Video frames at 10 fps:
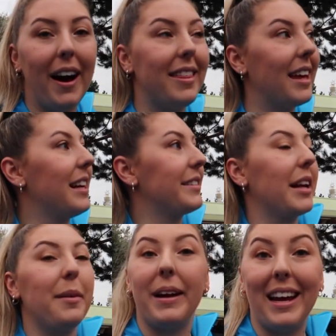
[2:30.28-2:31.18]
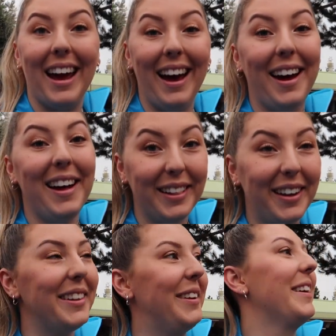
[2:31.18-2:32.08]
I think it's gonna be a
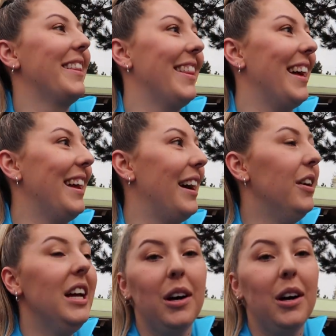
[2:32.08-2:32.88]
lot longer than that now.